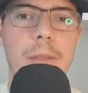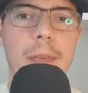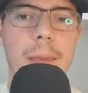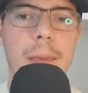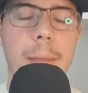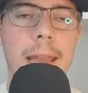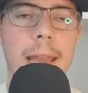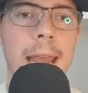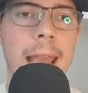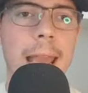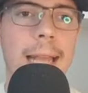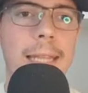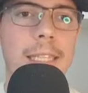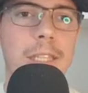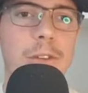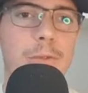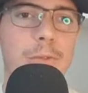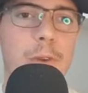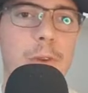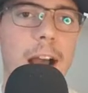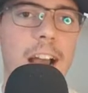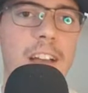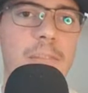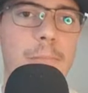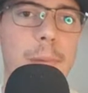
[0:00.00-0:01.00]
So they made
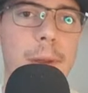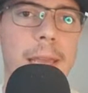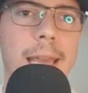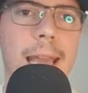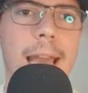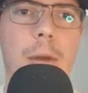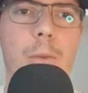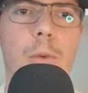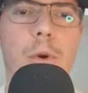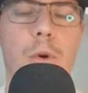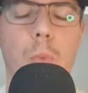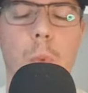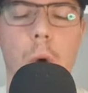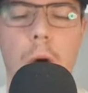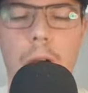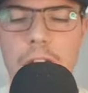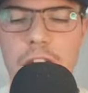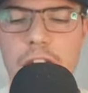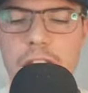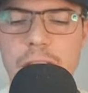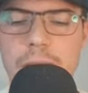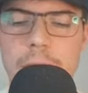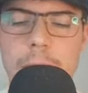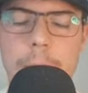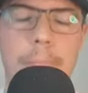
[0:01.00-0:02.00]
it 8-5. But again, we're
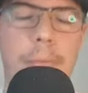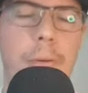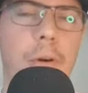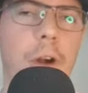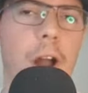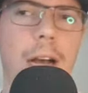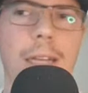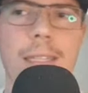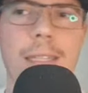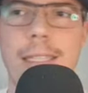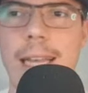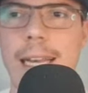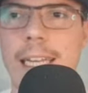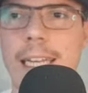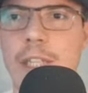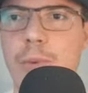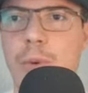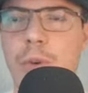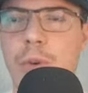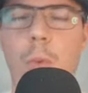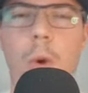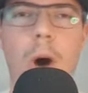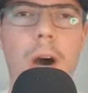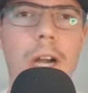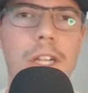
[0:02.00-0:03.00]
watching the
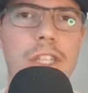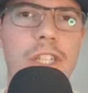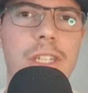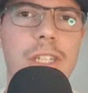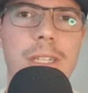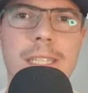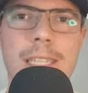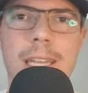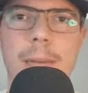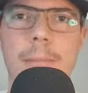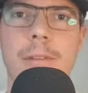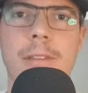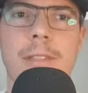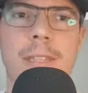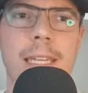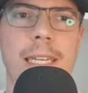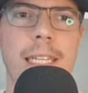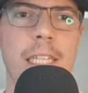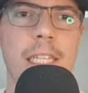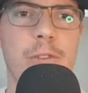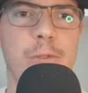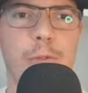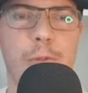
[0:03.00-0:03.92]
process. We're watching some of